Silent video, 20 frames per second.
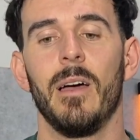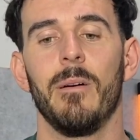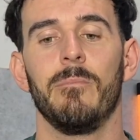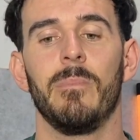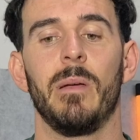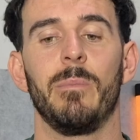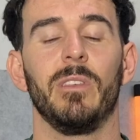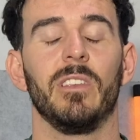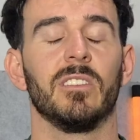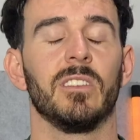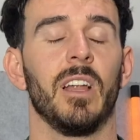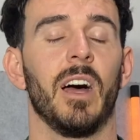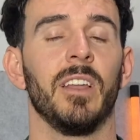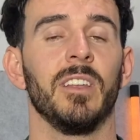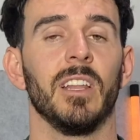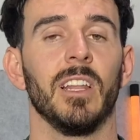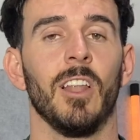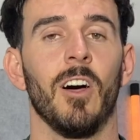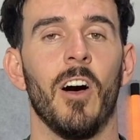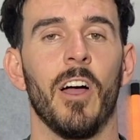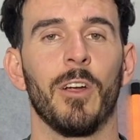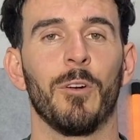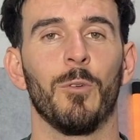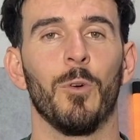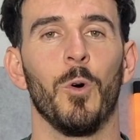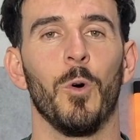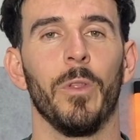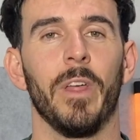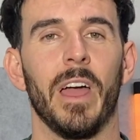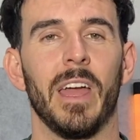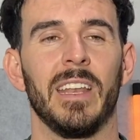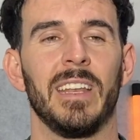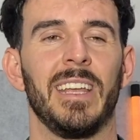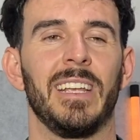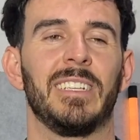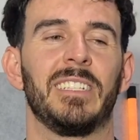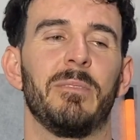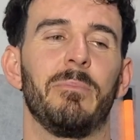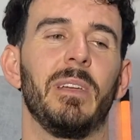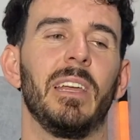maybe there's an underlying rule that it
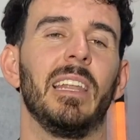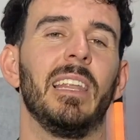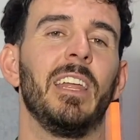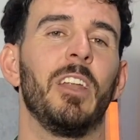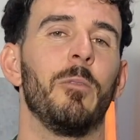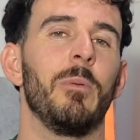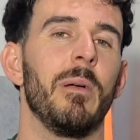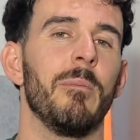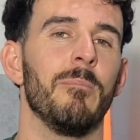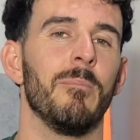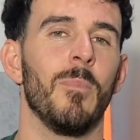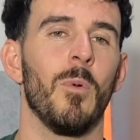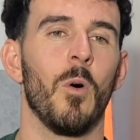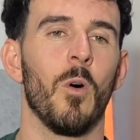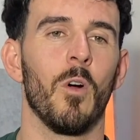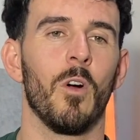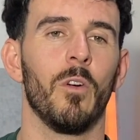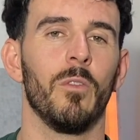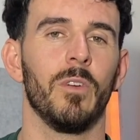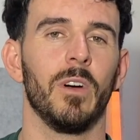needs to be a little bit more